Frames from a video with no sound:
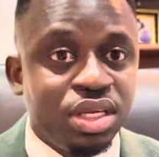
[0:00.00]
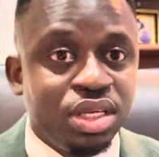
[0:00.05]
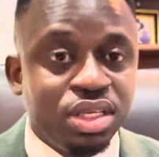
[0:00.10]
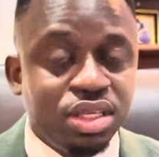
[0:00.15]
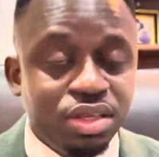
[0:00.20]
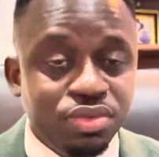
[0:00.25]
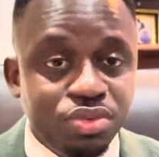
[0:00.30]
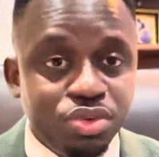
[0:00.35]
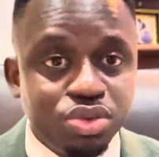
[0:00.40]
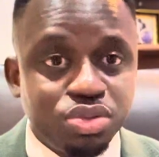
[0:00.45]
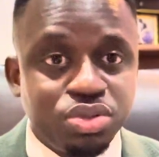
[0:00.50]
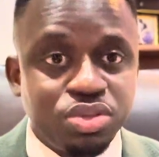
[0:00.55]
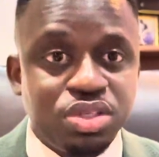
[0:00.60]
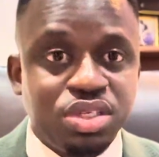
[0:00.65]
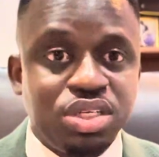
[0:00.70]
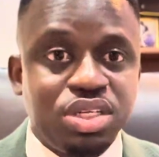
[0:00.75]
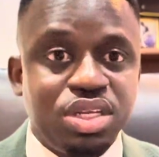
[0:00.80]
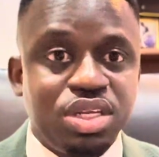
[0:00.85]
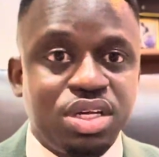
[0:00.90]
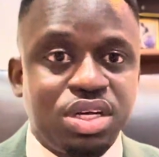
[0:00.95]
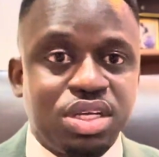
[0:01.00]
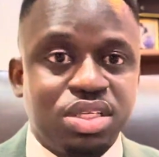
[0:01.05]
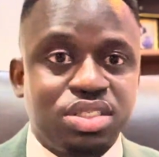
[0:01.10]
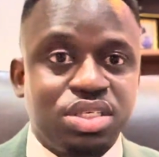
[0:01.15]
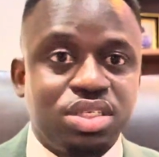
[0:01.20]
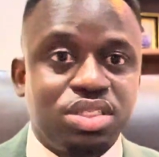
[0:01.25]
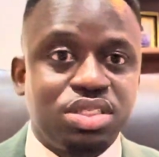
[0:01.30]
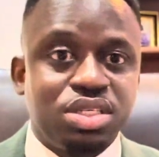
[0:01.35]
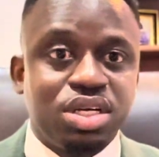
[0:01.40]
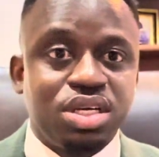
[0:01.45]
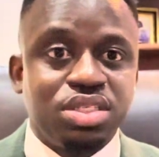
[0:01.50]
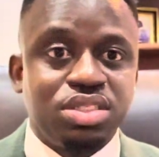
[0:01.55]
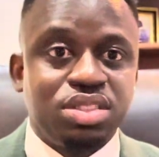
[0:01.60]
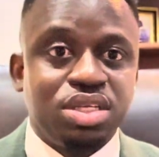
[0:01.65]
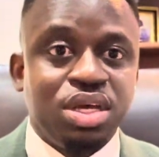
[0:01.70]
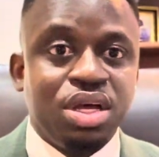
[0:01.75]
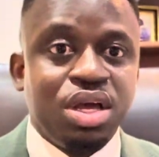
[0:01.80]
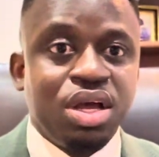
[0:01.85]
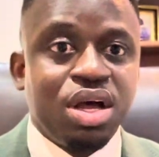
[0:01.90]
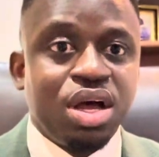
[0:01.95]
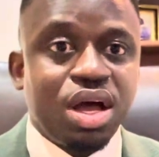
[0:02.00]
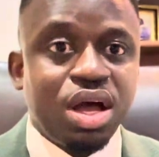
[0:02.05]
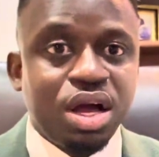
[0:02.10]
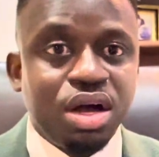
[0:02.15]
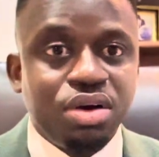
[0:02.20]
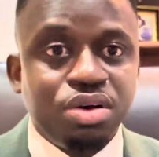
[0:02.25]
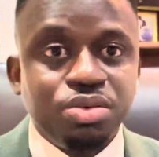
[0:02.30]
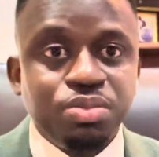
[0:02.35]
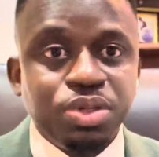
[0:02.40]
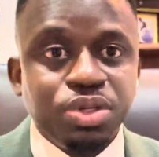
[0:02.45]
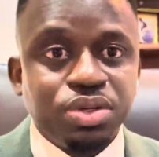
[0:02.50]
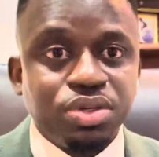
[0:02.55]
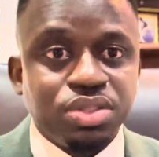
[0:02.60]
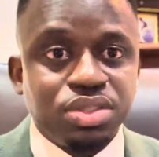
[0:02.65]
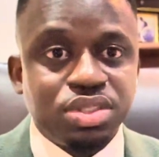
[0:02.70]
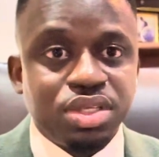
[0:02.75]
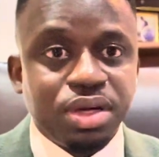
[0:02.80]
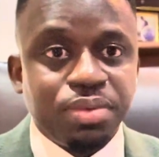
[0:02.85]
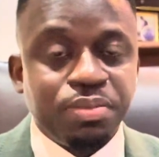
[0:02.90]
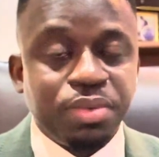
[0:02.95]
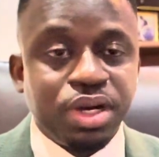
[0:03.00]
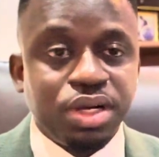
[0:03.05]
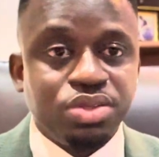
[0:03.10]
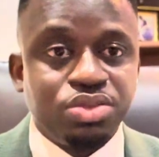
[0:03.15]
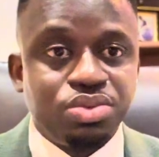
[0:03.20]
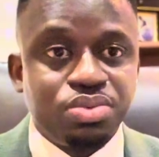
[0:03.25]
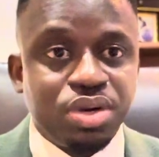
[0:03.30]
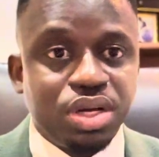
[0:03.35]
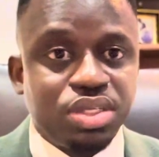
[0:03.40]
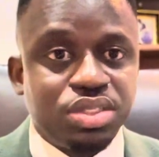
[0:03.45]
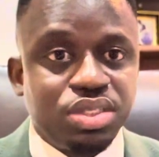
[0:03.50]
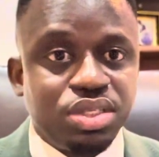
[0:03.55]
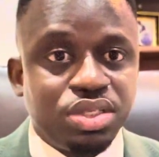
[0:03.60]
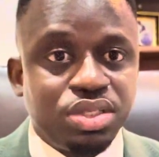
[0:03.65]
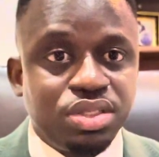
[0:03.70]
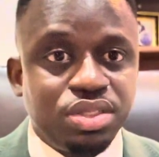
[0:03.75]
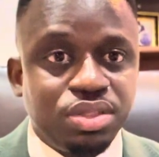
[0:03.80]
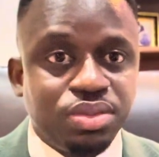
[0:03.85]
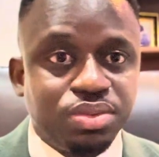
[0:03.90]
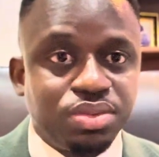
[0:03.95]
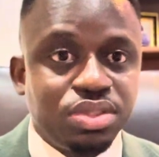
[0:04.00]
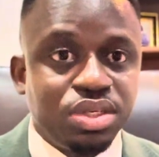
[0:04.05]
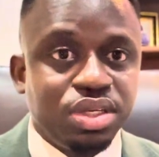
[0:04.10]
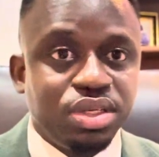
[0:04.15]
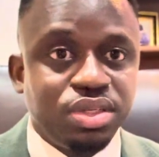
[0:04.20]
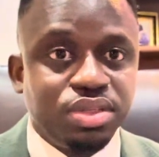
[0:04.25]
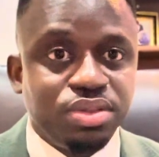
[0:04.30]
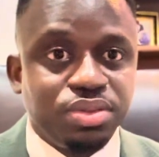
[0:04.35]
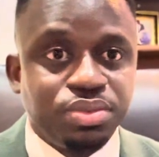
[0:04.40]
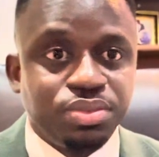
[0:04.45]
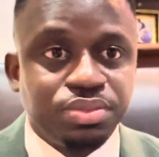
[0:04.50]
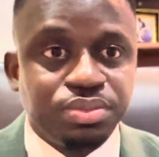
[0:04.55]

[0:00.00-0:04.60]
If you also need any assistance, I will be on standby to assist you. Thank you.